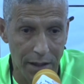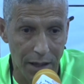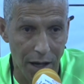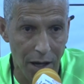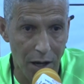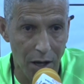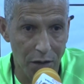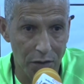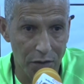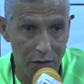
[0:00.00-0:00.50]

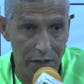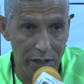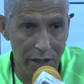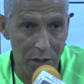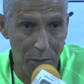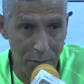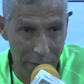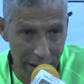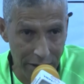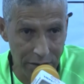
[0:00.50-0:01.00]
are the
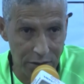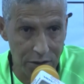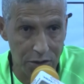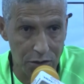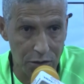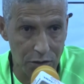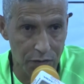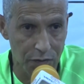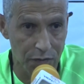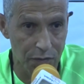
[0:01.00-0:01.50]
amount
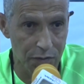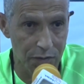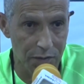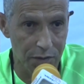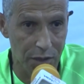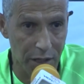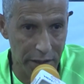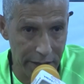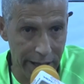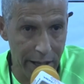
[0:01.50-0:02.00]
of
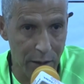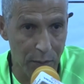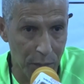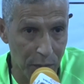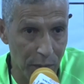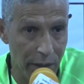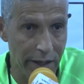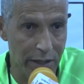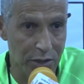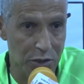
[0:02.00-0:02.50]
Ghanaian
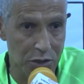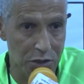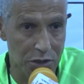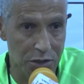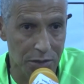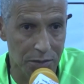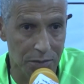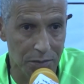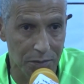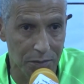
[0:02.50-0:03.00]

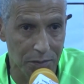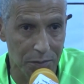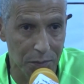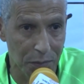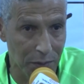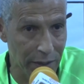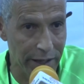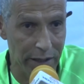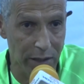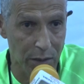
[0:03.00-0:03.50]
players
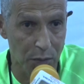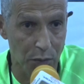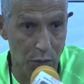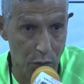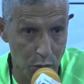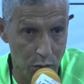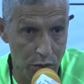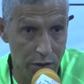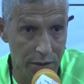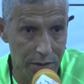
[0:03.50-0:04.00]
playing
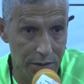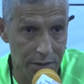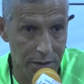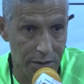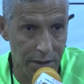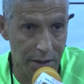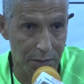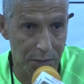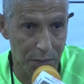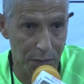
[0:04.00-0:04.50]
abroad
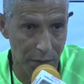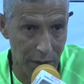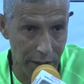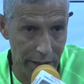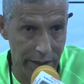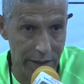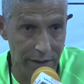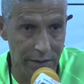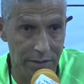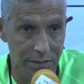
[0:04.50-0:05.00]
and
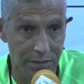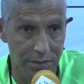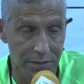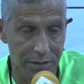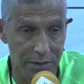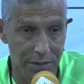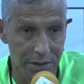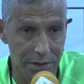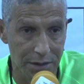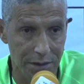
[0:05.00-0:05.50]
playing
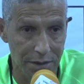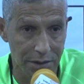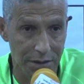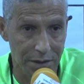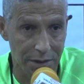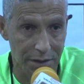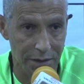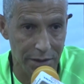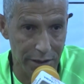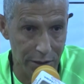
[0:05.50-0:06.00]

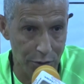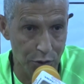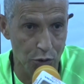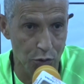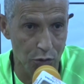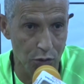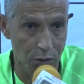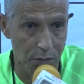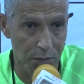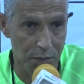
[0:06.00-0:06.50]
in
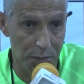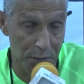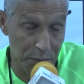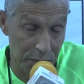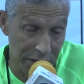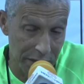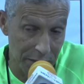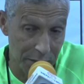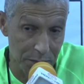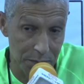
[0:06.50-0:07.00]
Europe
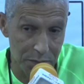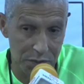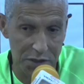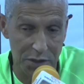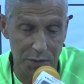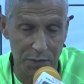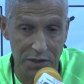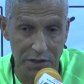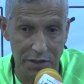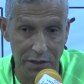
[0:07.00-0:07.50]

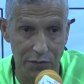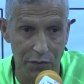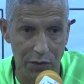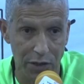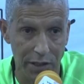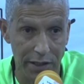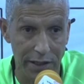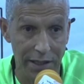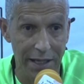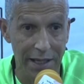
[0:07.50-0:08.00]

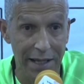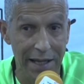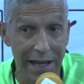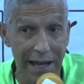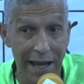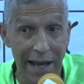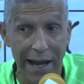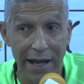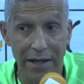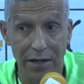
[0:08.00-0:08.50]
specifically,
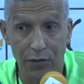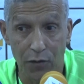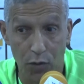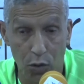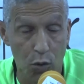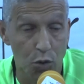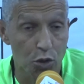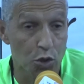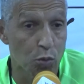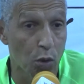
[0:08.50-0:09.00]
and of
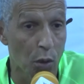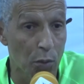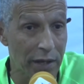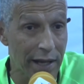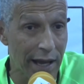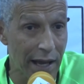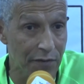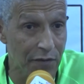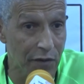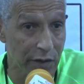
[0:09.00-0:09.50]
course what we
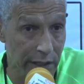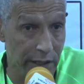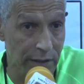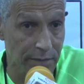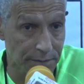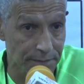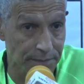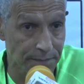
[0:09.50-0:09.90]
have here.